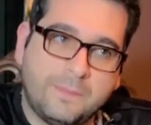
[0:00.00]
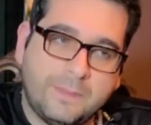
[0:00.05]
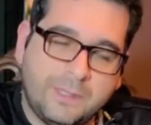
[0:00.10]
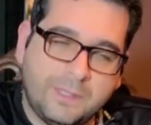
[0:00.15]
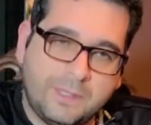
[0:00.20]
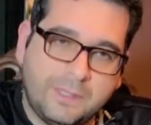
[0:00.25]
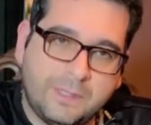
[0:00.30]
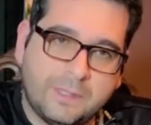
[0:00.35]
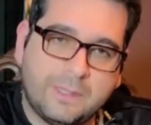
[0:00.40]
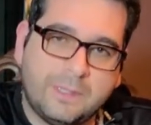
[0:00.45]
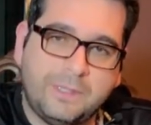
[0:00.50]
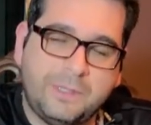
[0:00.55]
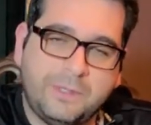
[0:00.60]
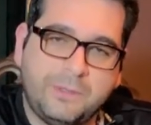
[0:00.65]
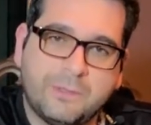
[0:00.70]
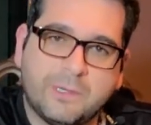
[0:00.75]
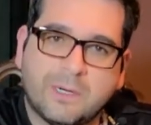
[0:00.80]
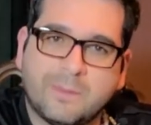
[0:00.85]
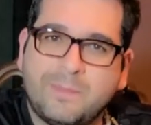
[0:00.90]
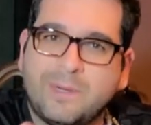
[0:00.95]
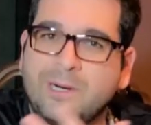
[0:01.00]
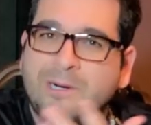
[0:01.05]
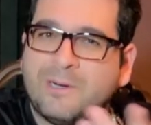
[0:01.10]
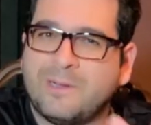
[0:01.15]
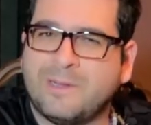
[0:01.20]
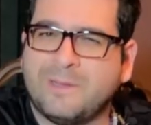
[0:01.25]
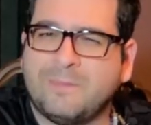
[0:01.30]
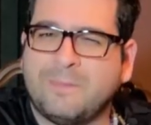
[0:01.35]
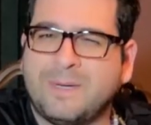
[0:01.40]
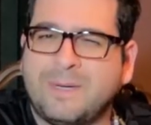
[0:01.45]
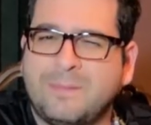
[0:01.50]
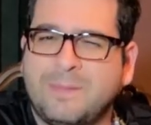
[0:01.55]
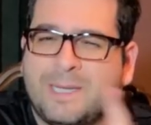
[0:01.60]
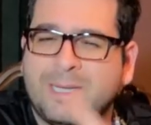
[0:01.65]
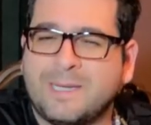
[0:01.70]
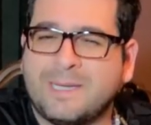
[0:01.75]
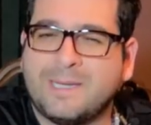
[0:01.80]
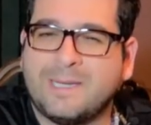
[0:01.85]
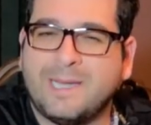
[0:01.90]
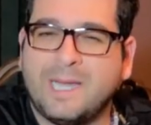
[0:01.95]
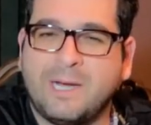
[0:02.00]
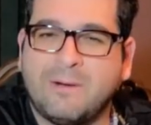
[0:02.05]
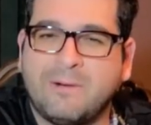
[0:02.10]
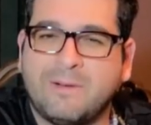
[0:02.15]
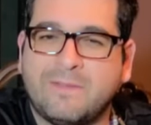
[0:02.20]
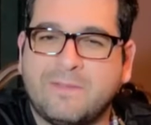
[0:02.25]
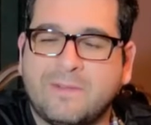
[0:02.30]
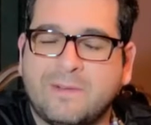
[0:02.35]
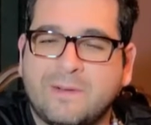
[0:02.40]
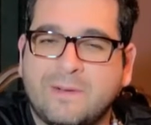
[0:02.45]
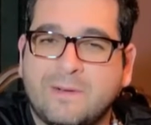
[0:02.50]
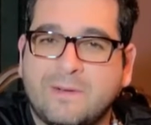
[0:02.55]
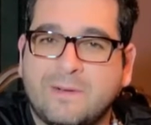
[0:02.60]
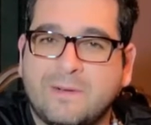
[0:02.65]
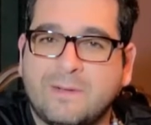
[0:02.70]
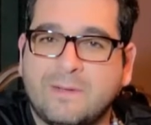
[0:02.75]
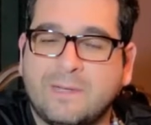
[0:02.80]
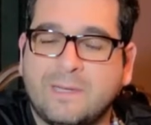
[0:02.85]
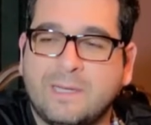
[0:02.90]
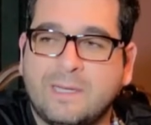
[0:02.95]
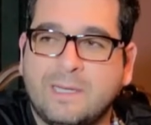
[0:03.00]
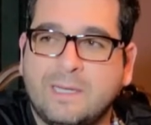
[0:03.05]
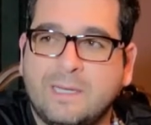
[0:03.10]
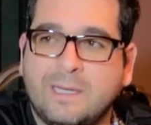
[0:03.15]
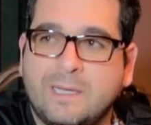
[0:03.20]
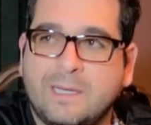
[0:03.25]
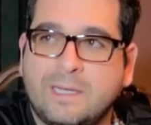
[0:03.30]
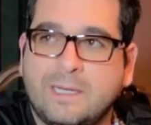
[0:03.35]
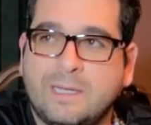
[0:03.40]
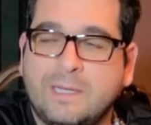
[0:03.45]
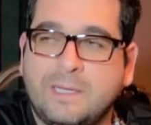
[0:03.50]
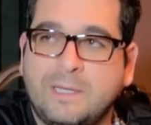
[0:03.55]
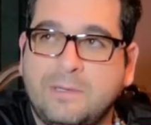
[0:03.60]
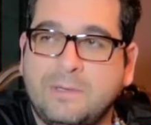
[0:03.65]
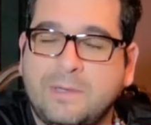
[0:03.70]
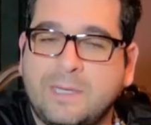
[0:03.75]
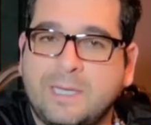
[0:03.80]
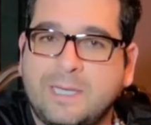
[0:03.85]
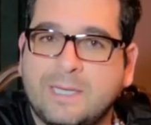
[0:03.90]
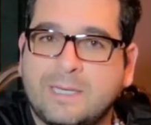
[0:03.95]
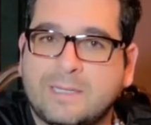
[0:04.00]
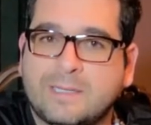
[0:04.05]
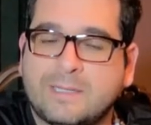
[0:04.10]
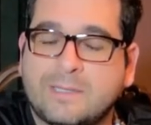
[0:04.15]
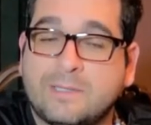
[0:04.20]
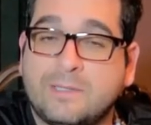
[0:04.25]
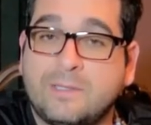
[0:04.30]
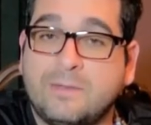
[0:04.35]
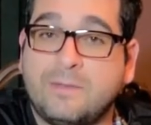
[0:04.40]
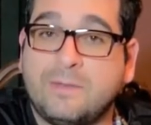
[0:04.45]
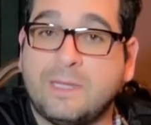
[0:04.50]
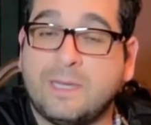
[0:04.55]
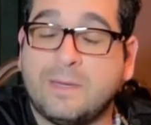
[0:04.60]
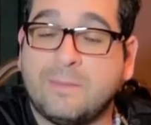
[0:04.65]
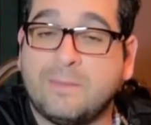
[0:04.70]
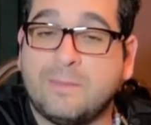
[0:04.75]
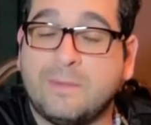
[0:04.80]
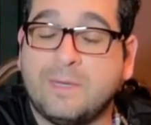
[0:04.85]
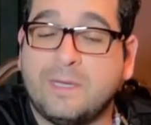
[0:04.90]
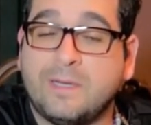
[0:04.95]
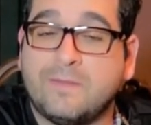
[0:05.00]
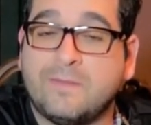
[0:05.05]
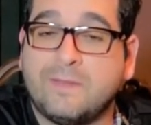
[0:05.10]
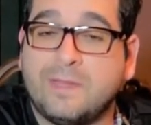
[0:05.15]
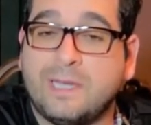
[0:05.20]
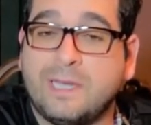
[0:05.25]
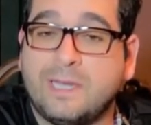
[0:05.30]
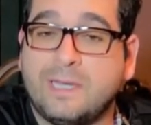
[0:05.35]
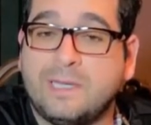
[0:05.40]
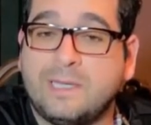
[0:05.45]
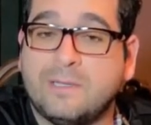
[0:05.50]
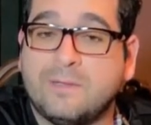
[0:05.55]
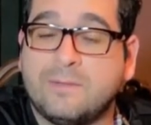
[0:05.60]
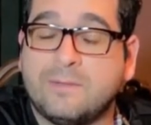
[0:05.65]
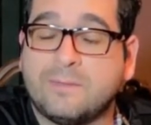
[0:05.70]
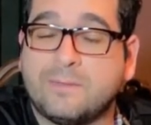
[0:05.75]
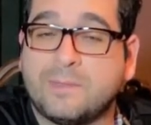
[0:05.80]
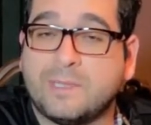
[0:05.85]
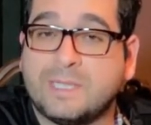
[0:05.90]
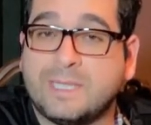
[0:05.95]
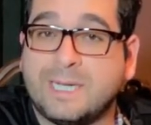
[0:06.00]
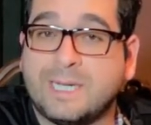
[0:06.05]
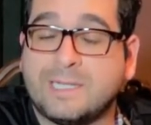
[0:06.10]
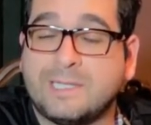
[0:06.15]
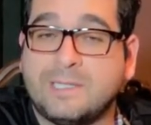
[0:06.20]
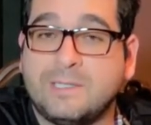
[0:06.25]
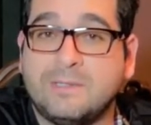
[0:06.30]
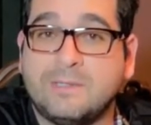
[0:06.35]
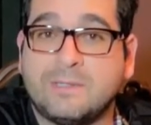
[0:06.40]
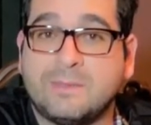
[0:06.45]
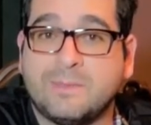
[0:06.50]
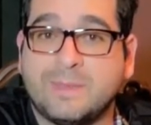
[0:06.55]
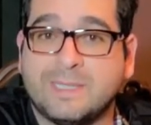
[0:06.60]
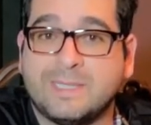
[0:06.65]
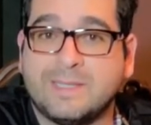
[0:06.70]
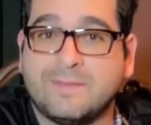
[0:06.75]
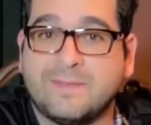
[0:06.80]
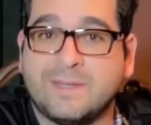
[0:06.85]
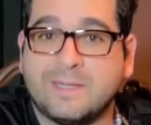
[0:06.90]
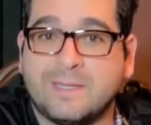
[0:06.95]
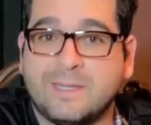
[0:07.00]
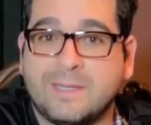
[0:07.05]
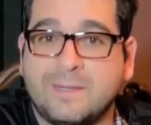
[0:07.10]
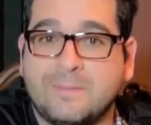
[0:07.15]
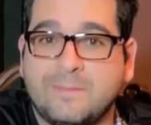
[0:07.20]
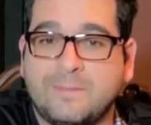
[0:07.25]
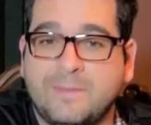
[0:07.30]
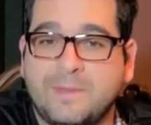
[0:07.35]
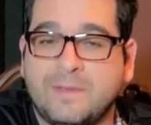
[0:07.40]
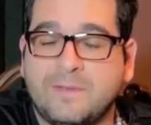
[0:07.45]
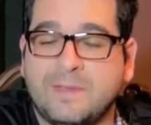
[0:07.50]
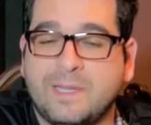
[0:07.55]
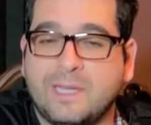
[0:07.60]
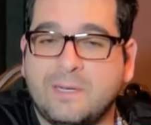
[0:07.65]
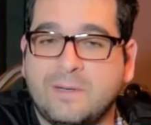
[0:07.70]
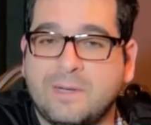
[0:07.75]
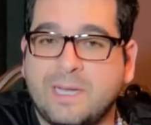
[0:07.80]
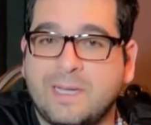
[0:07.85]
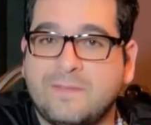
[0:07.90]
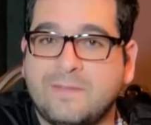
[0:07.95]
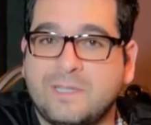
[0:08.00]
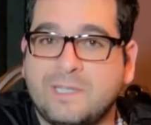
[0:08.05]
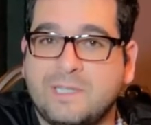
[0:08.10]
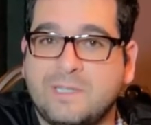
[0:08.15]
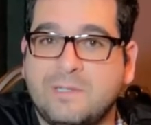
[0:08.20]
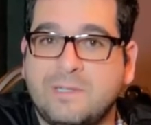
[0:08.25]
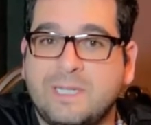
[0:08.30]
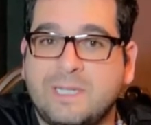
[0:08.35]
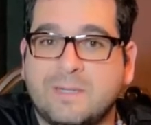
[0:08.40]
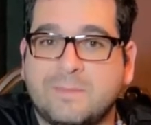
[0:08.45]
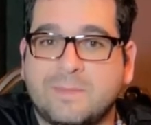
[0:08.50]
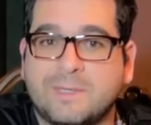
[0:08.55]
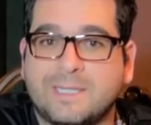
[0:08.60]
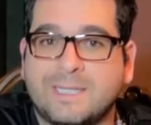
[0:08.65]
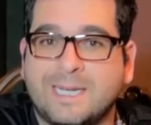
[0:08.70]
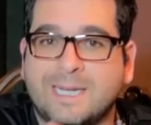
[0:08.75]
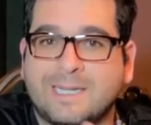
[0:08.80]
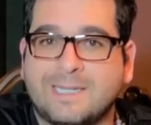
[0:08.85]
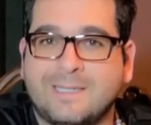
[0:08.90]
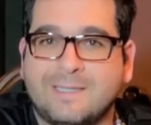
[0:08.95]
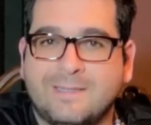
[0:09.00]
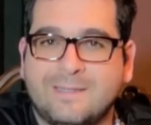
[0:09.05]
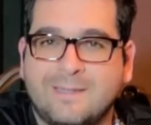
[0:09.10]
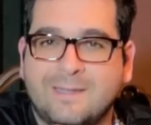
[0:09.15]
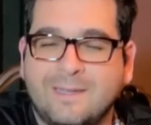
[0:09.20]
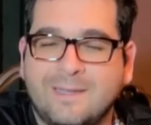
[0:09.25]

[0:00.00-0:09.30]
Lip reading: you are part of the public. However, you can't sue them if they don't protect you specifically. They don't have a duty to protect